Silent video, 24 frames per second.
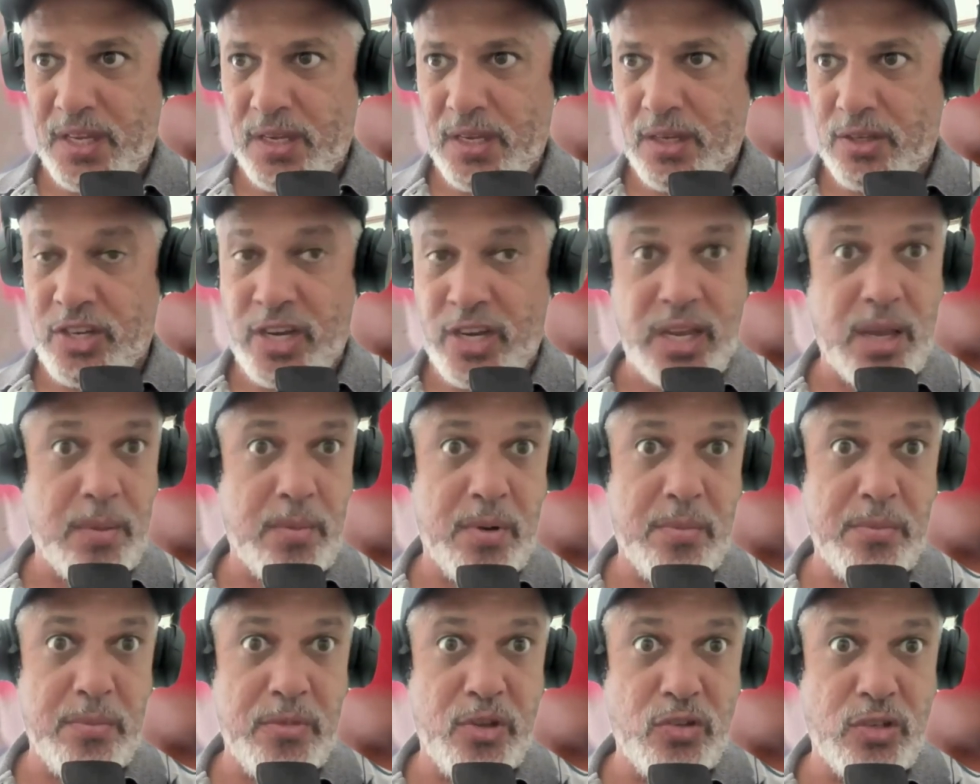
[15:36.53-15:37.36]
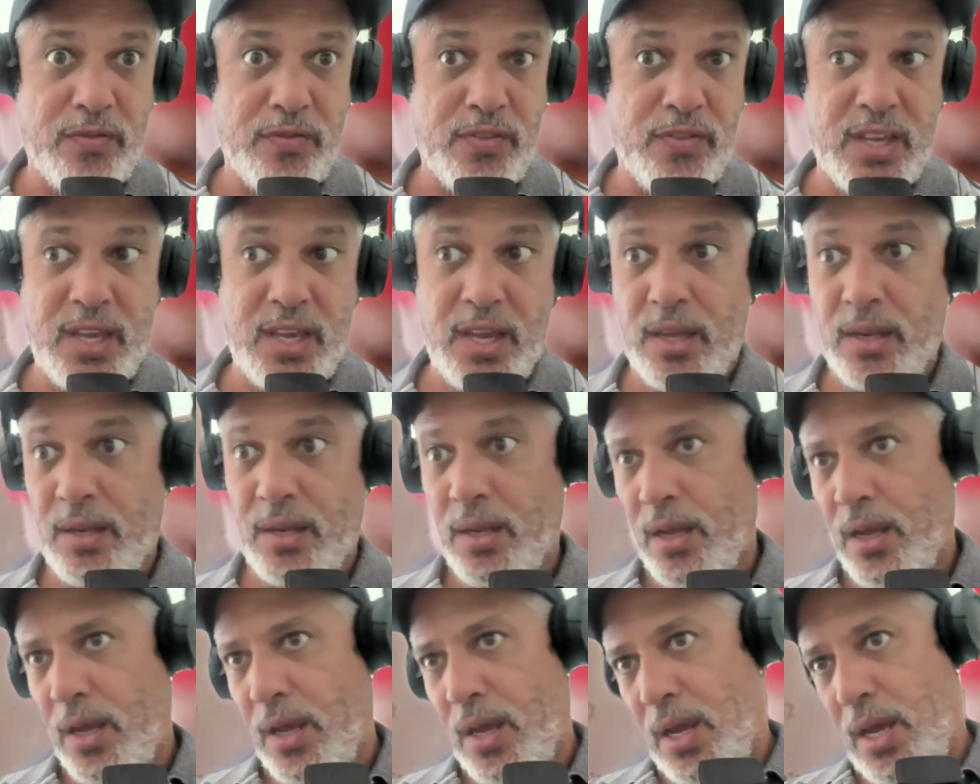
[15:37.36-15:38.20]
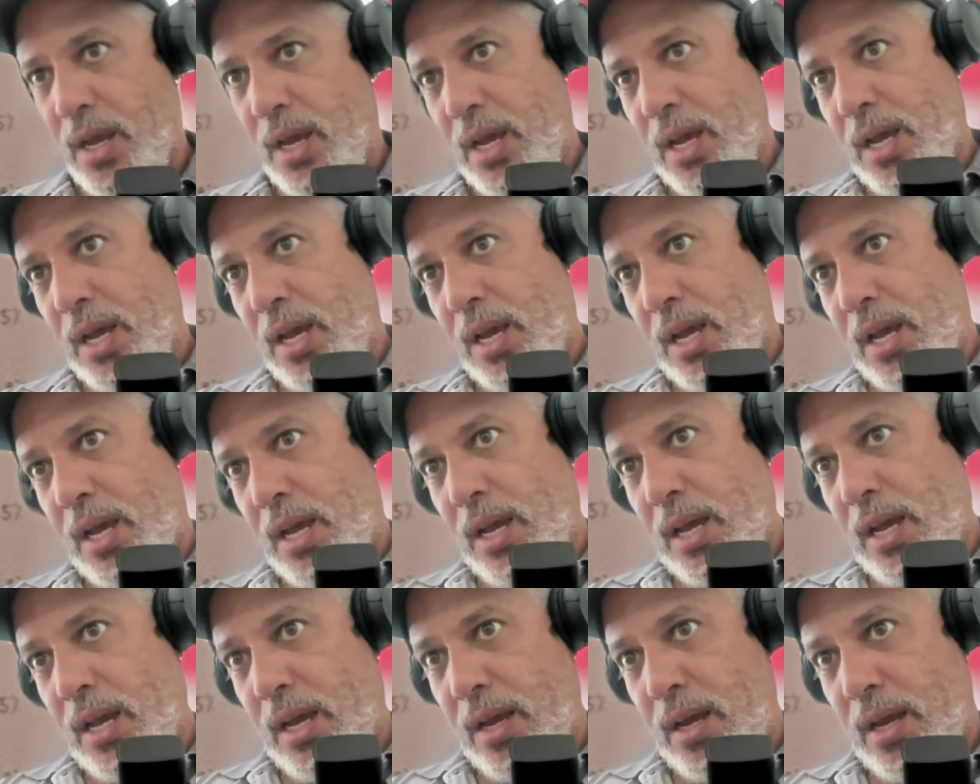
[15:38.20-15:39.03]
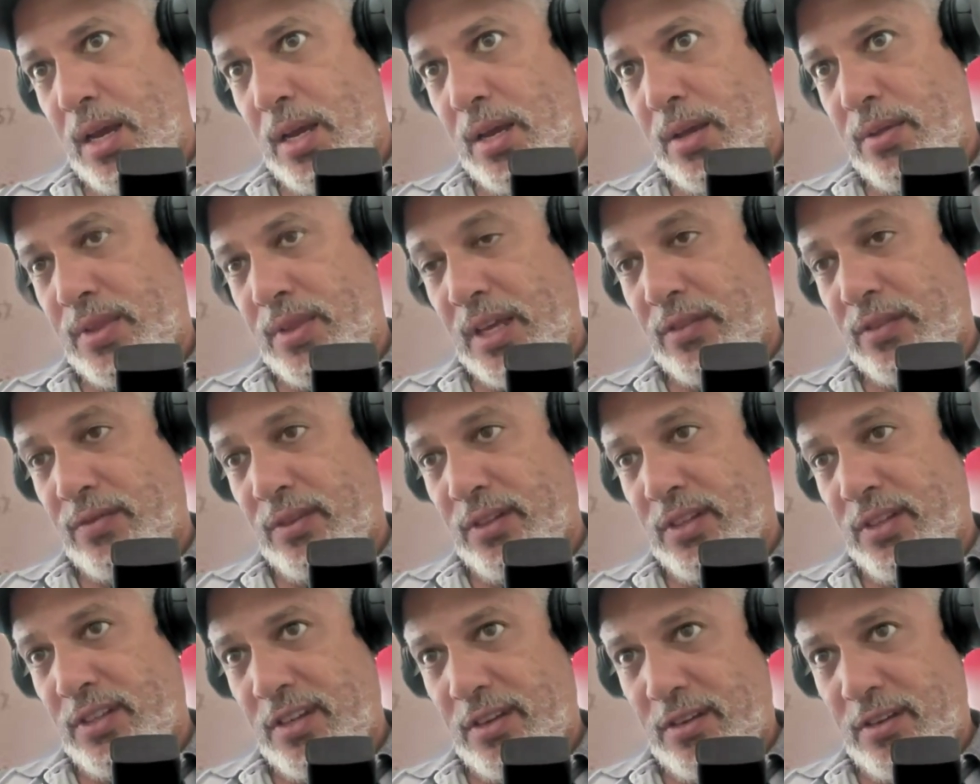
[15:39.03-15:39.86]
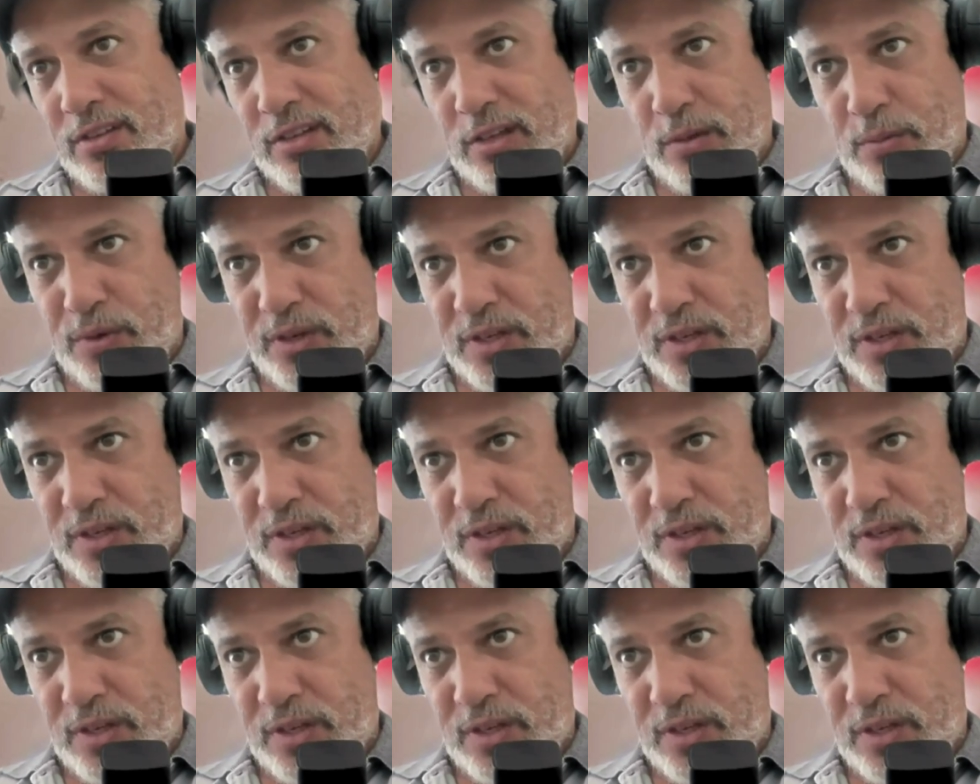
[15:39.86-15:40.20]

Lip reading: Check out my music if you can. Thanks for listening to The Slippery